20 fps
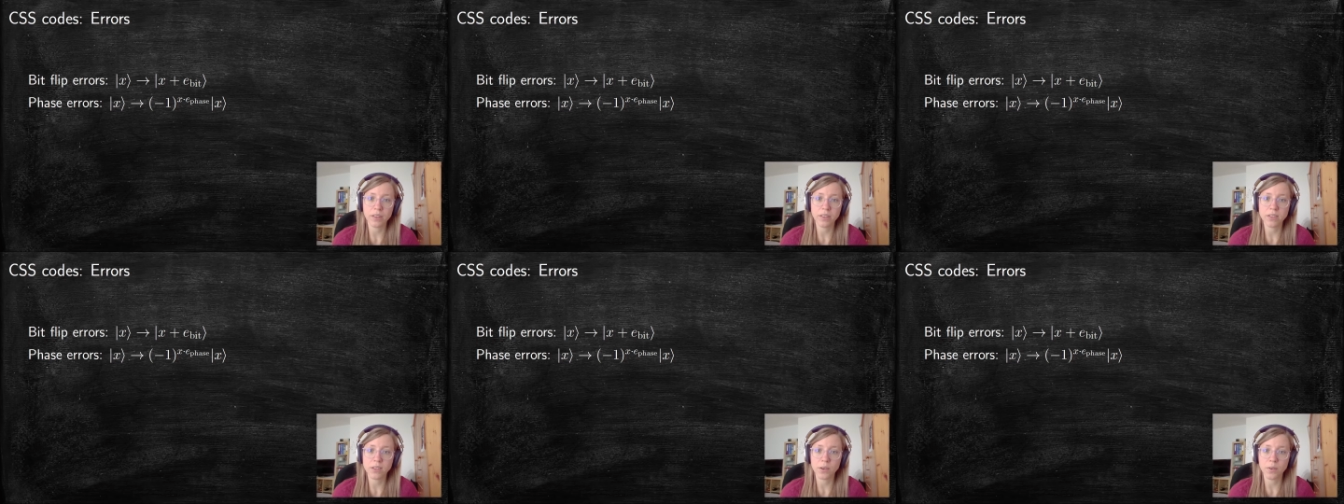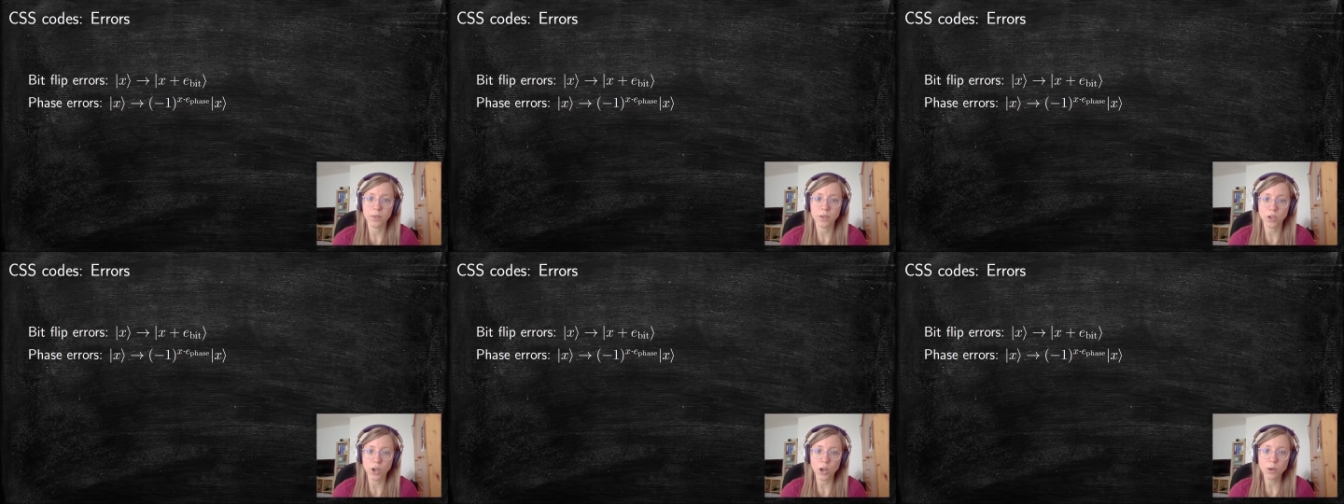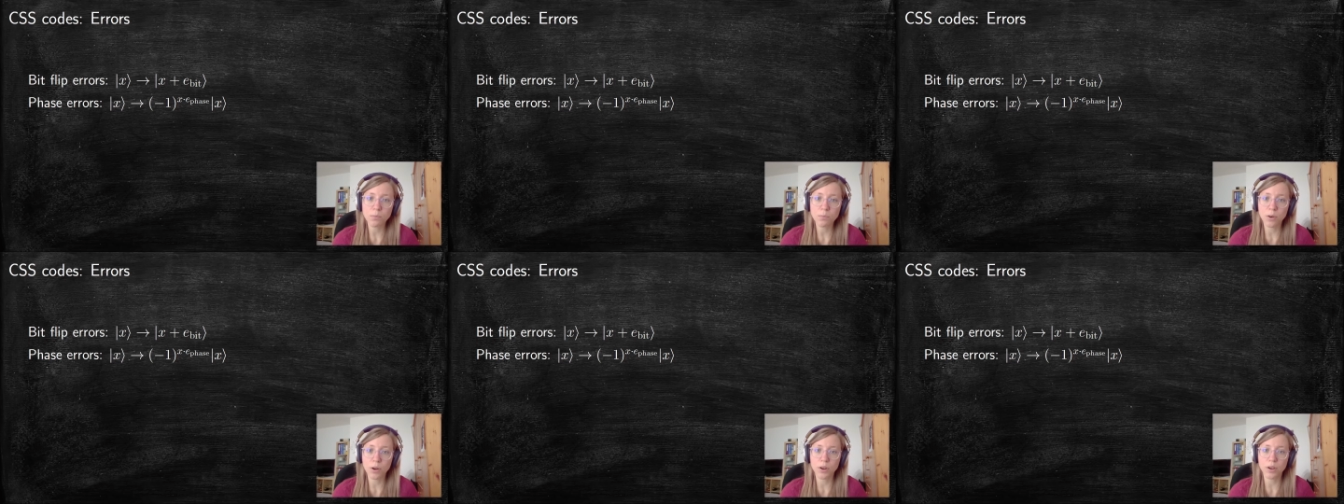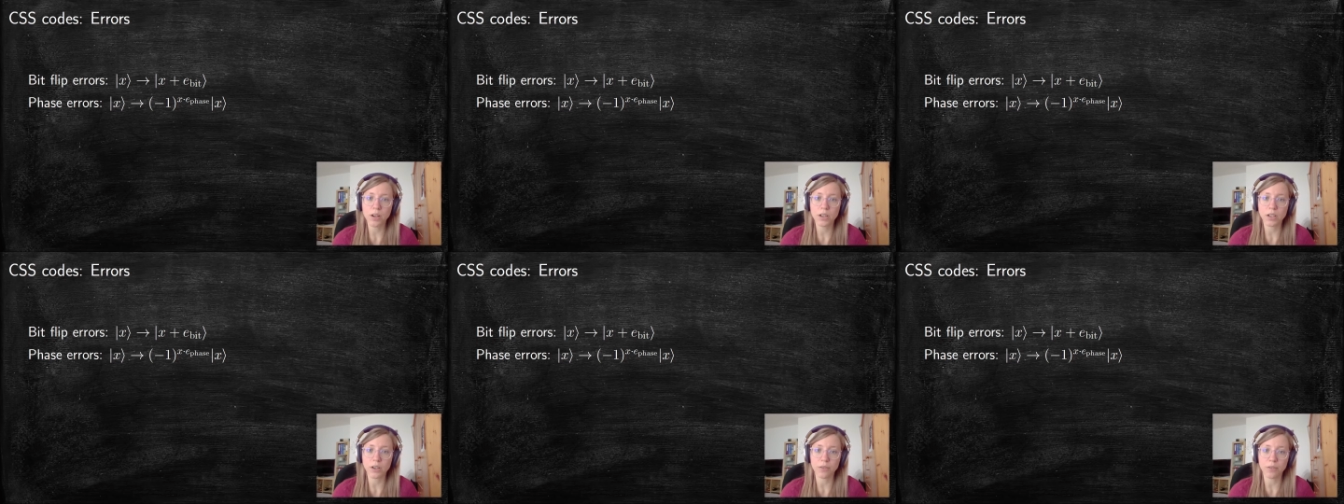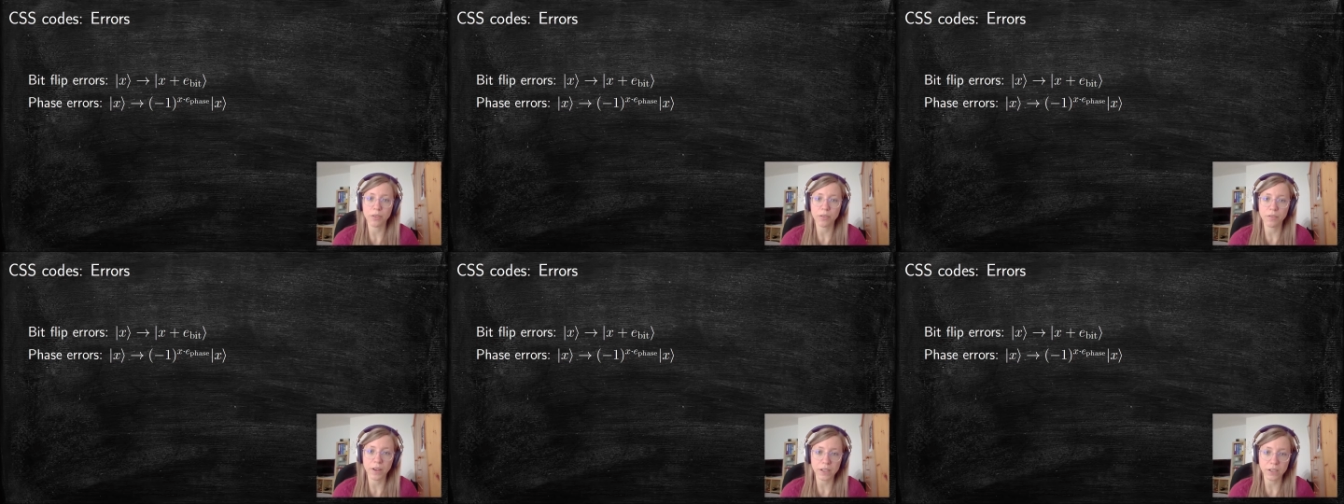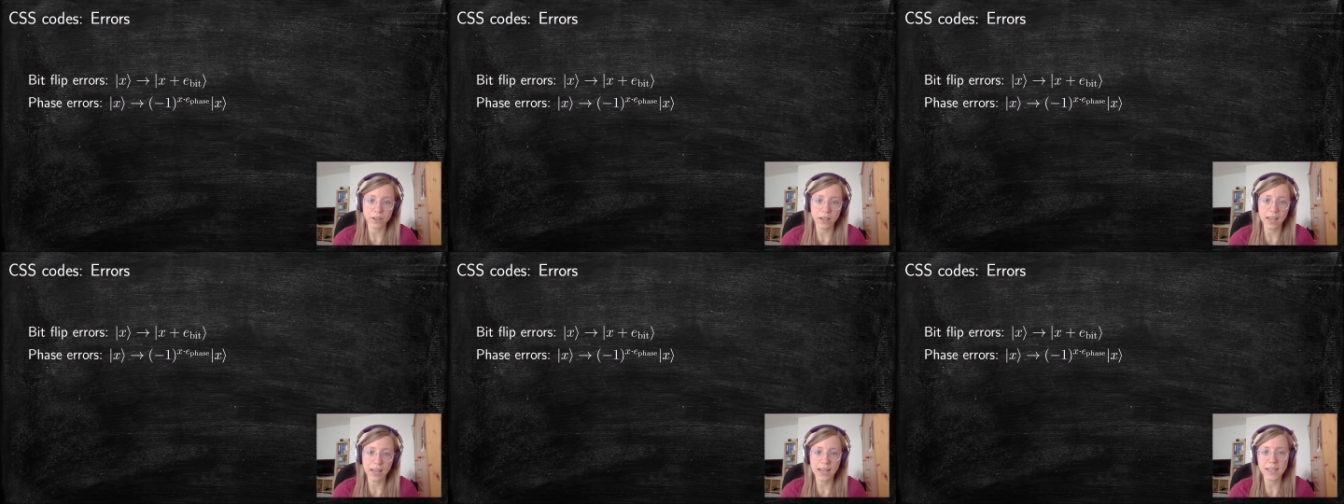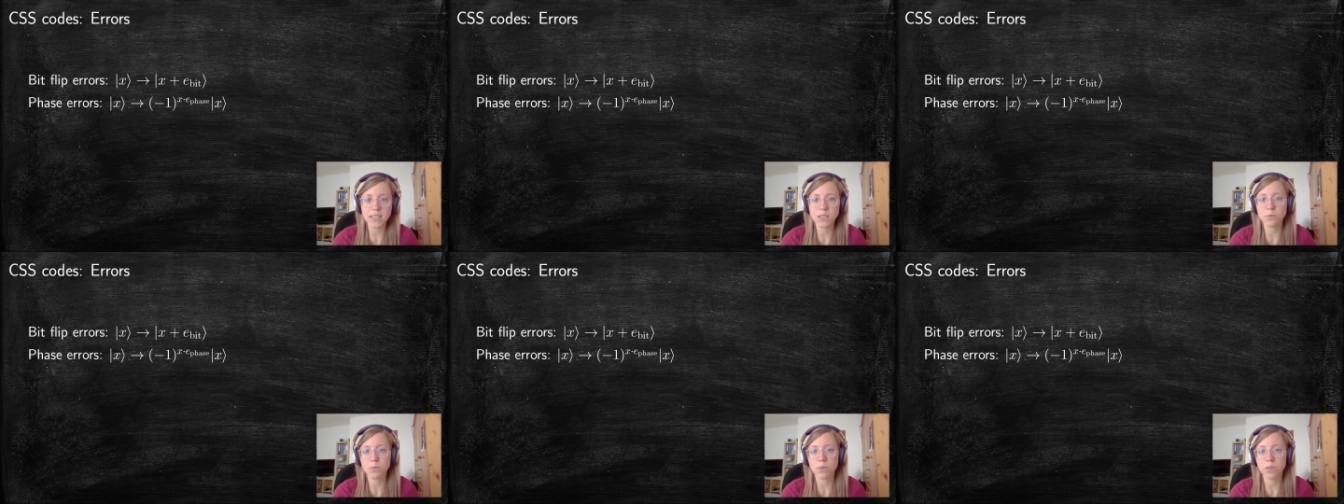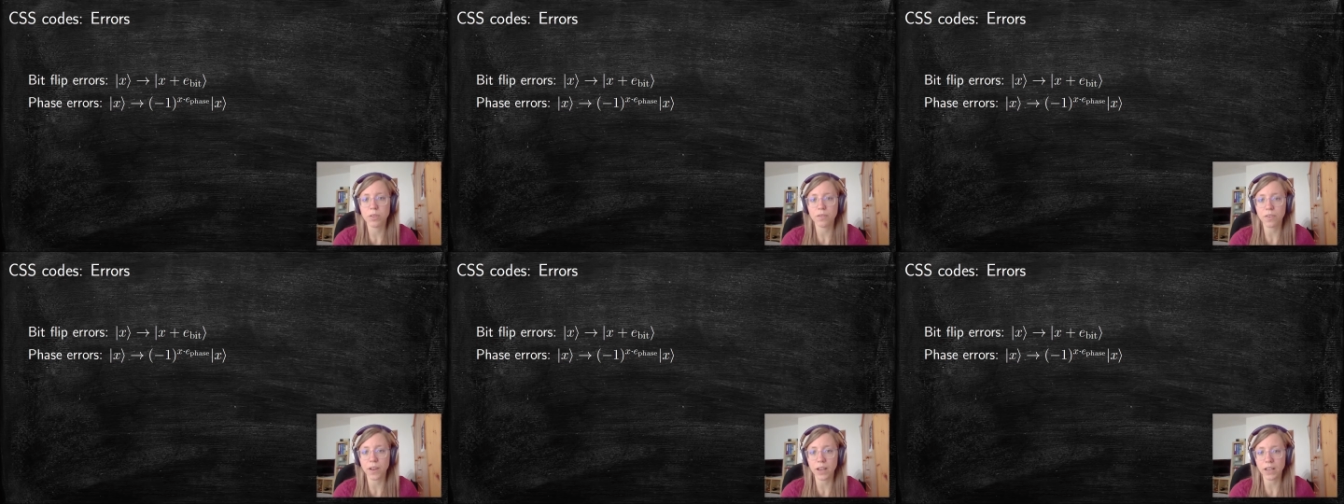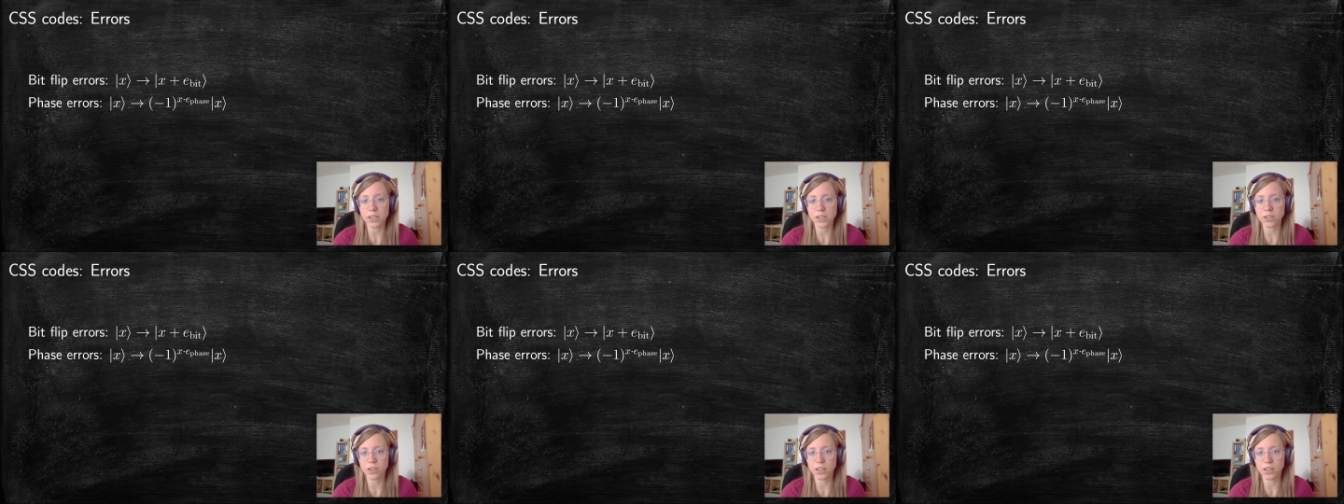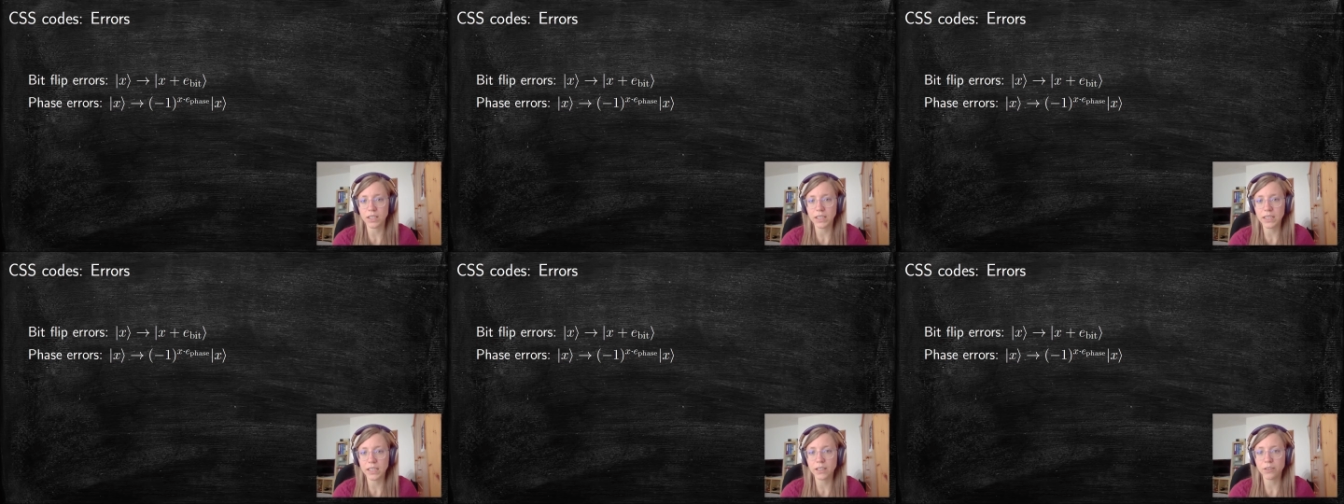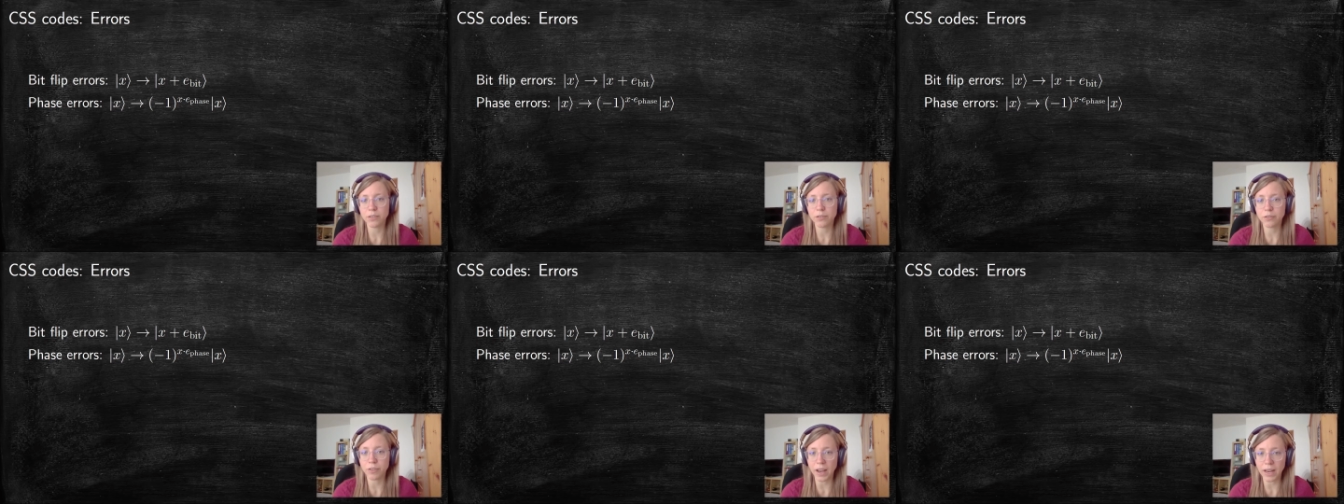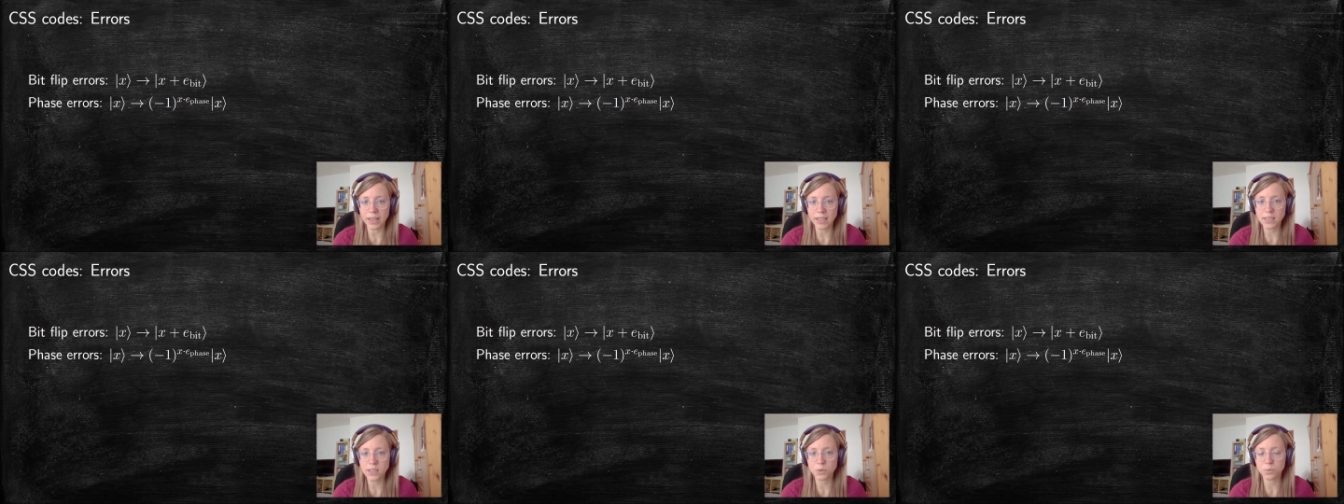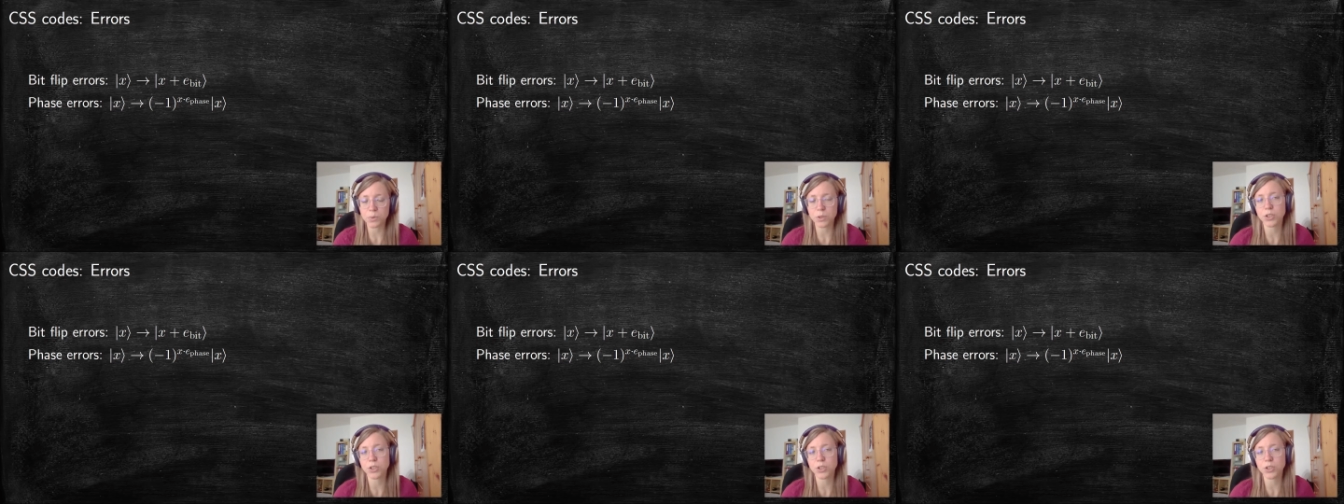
so the dot product of the vector x with the vector e phase,